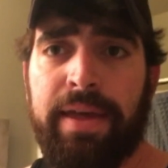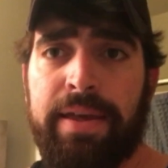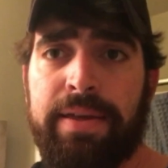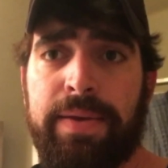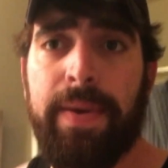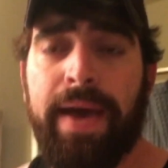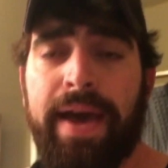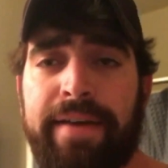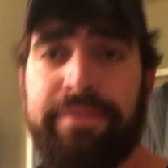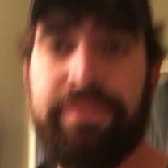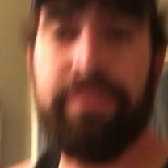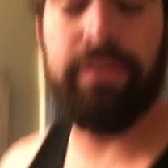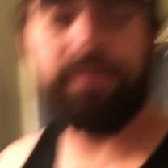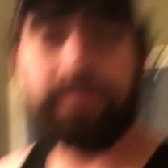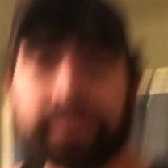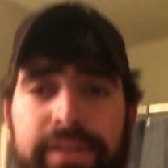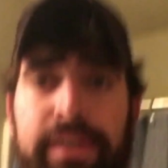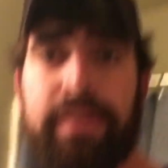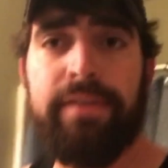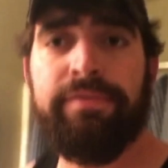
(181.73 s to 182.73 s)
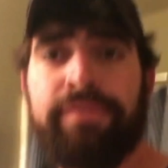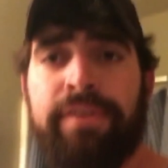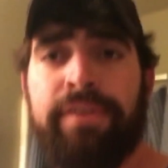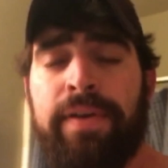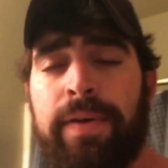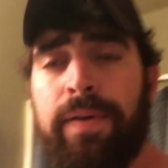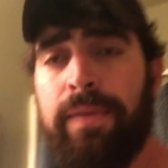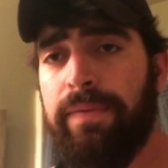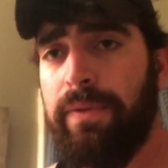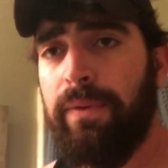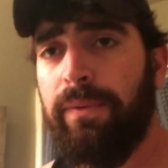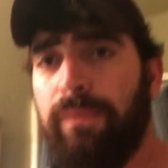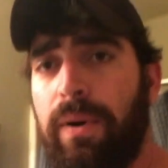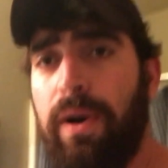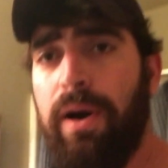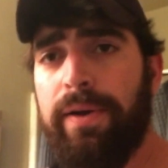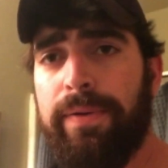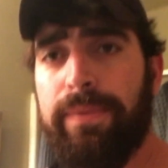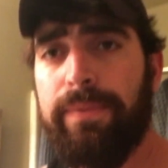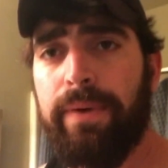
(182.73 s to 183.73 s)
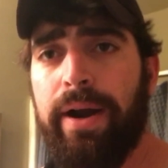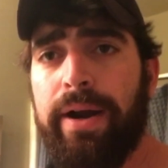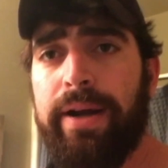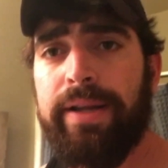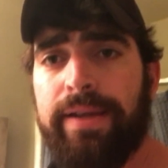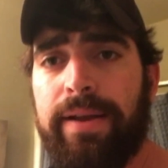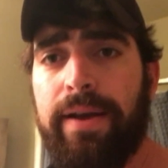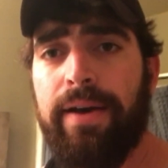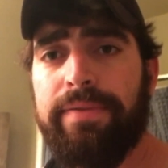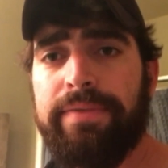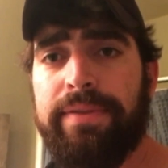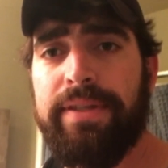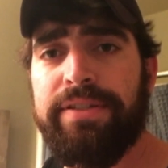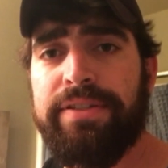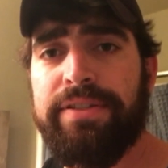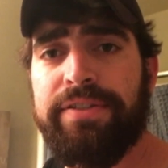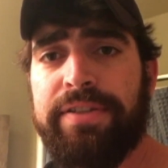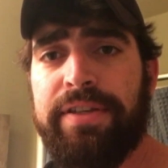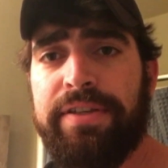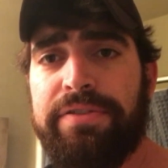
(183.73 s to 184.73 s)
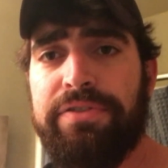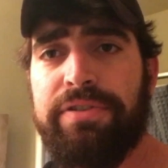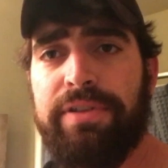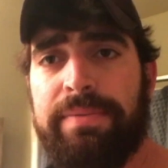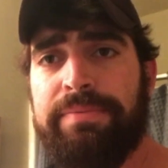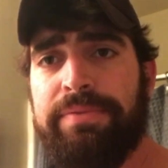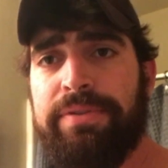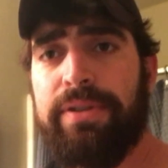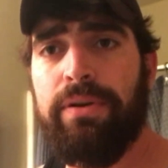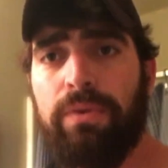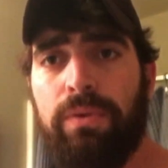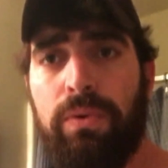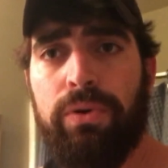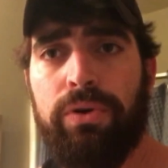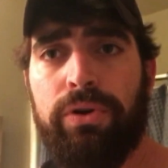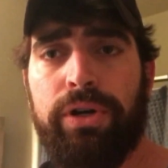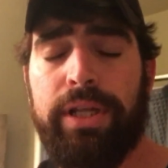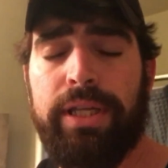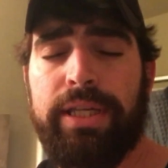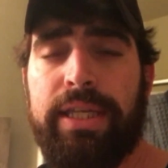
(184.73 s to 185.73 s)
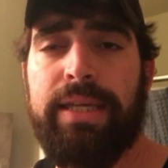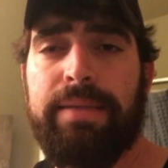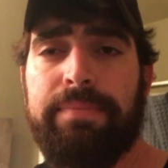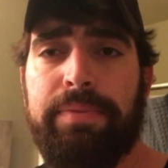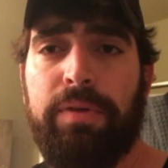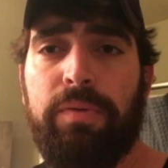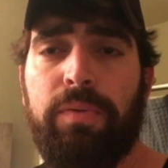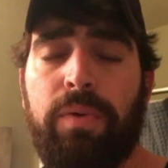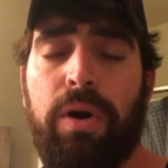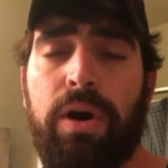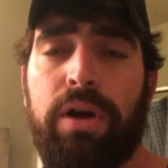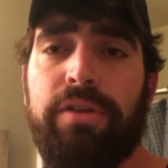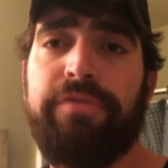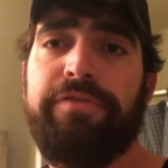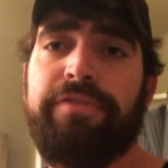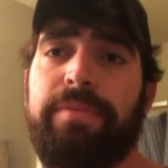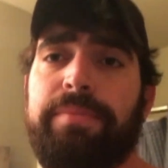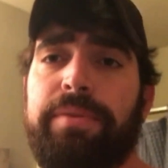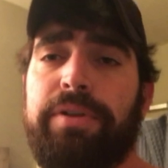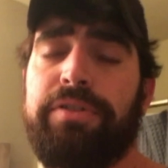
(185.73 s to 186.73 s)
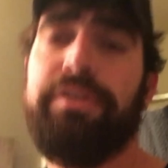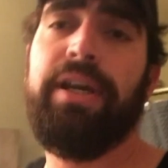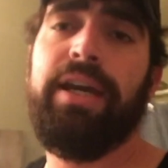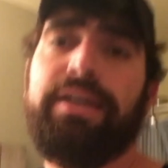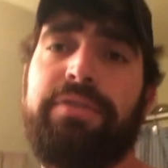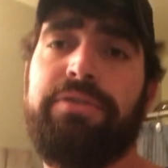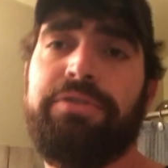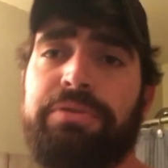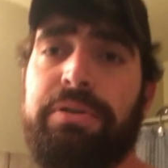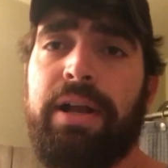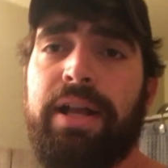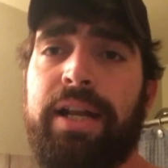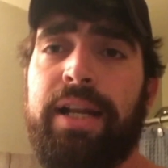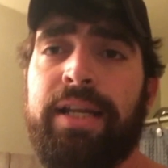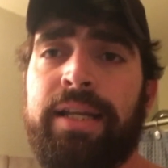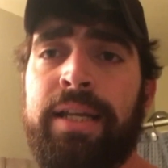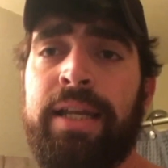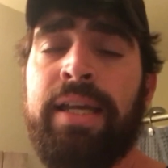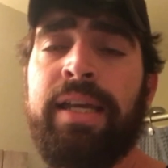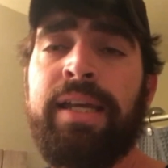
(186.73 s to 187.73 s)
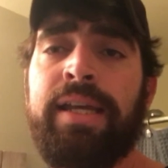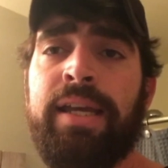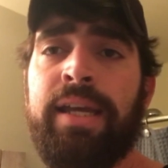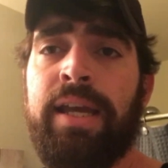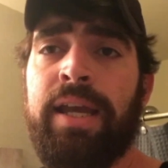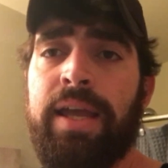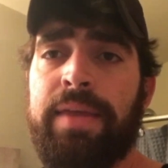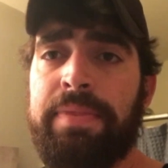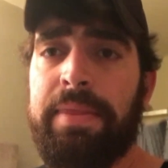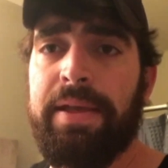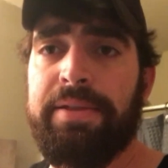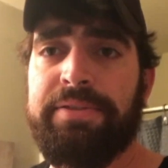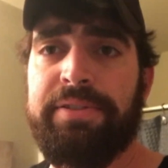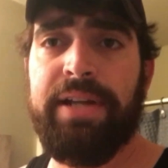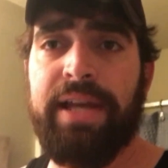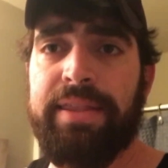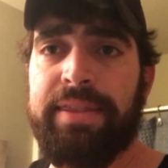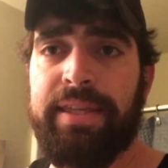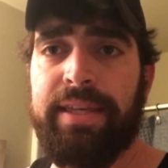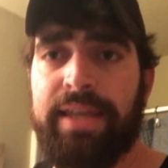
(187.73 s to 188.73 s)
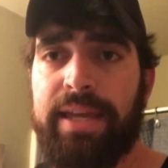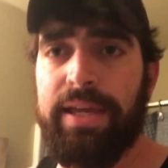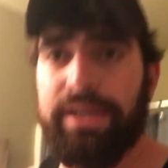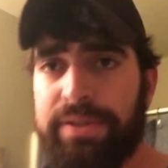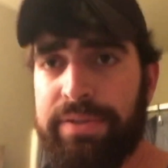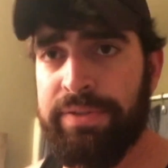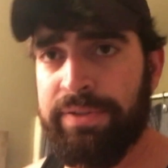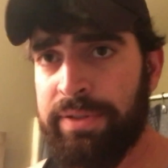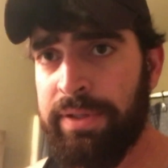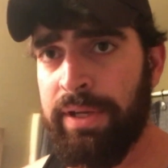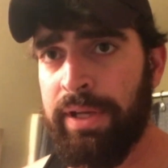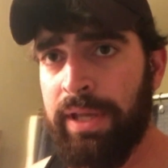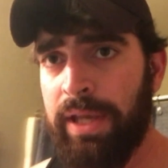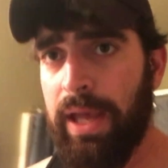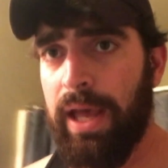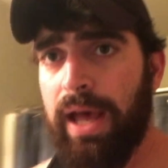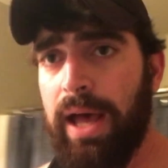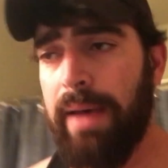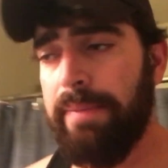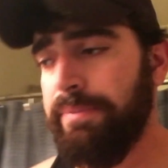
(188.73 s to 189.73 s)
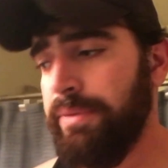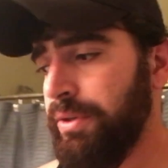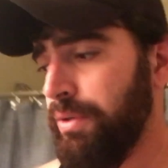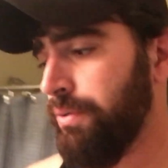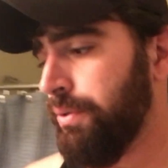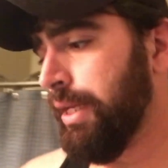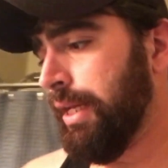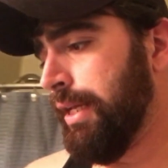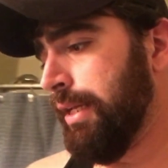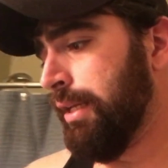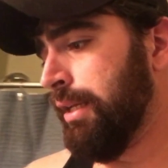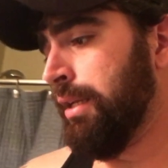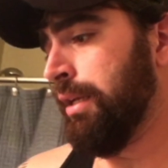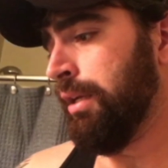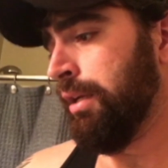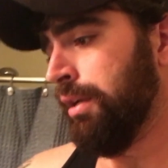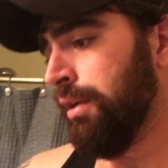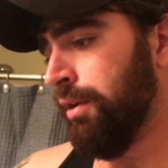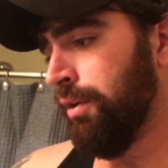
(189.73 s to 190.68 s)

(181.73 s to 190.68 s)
that you have to leave the water running on these systems in order to keep the water from your tank draining, and that's not the case. You can